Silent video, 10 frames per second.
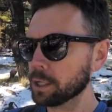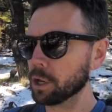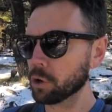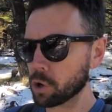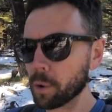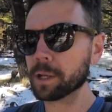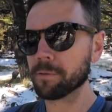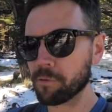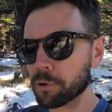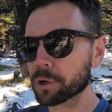you know, going
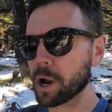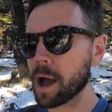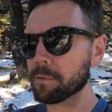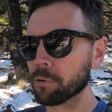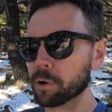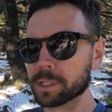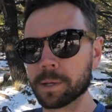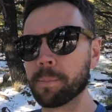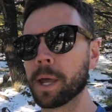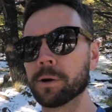to photograph or is
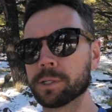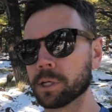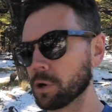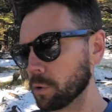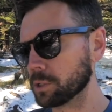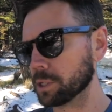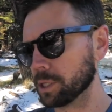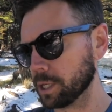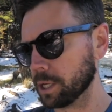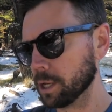it better to go to
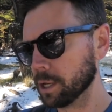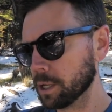the